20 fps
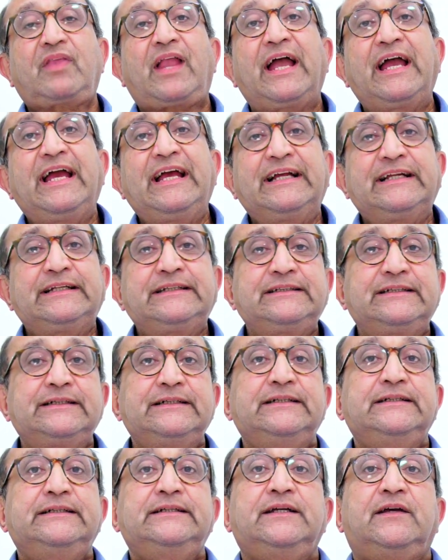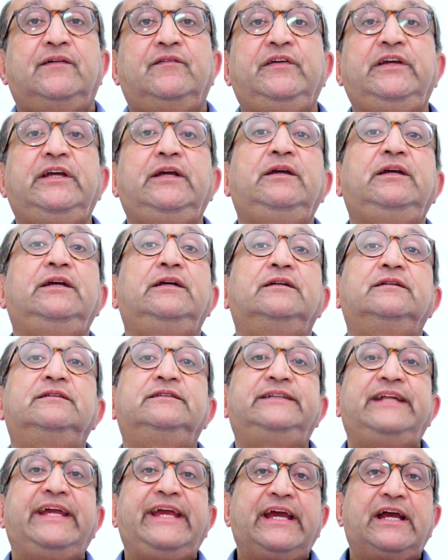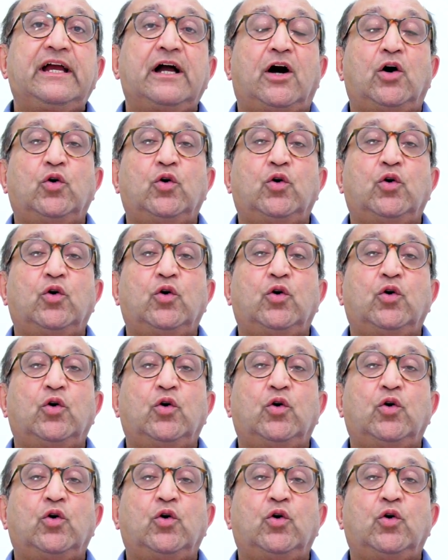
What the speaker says: and we take